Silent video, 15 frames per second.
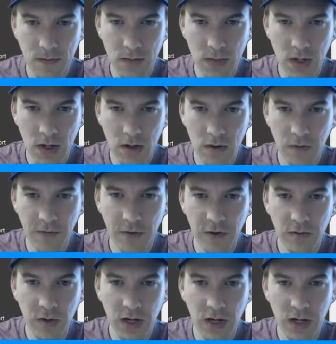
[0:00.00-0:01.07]
And hopefully
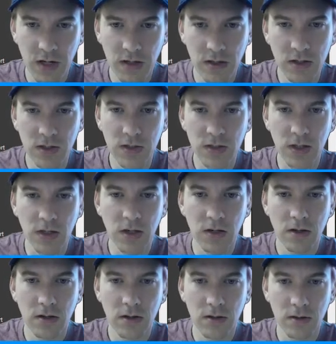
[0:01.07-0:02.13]
by adding these
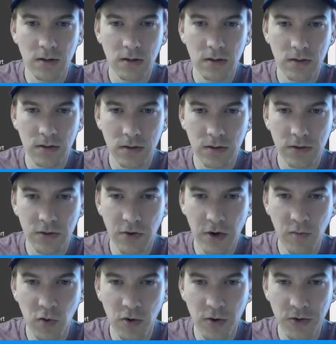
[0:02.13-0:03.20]
little gray
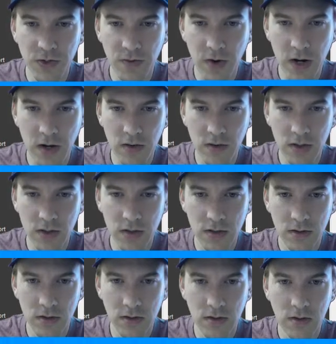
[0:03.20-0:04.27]
borders around
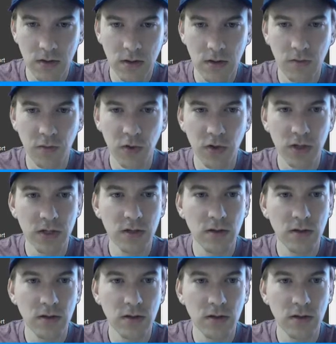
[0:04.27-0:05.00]
the bullet,